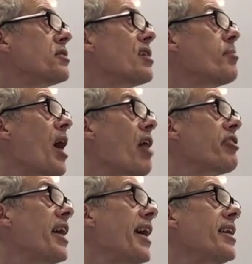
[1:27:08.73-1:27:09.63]
Some
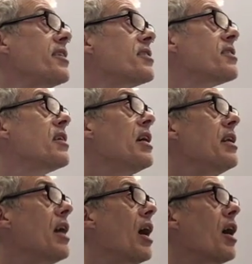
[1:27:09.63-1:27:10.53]
RNAs
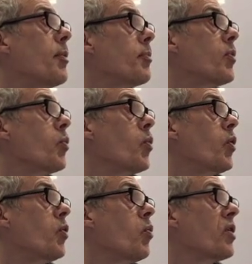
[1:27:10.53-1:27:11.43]
um,
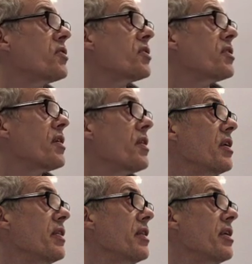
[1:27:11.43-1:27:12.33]
once,
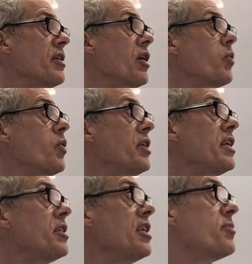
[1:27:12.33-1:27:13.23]
you know,
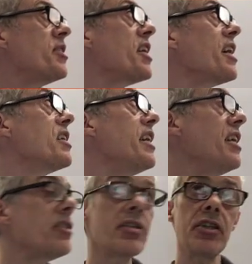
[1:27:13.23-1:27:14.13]
need, need to be taken
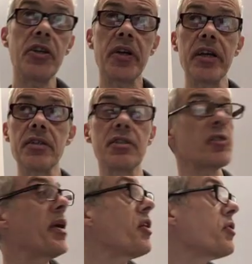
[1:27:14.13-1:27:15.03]
into the
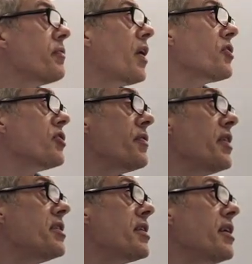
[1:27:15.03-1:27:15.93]
nucleus, depending on the function
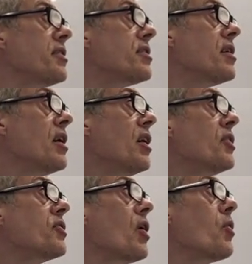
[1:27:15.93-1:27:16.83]
of these things.
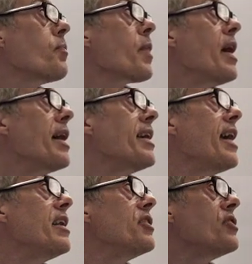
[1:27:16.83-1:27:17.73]
So
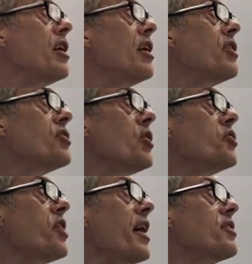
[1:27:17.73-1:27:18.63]
again, it
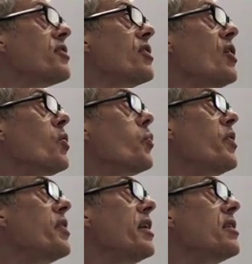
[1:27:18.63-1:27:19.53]
associates
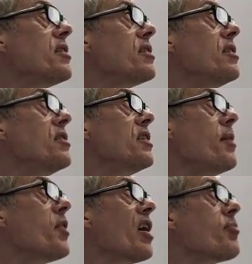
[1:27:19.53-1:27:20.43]
with these
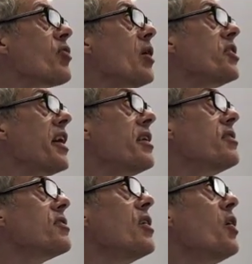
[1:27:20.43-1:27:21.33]
same kind of
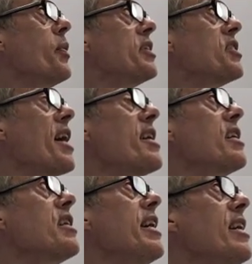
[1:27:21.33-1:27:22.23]
proteins, which take it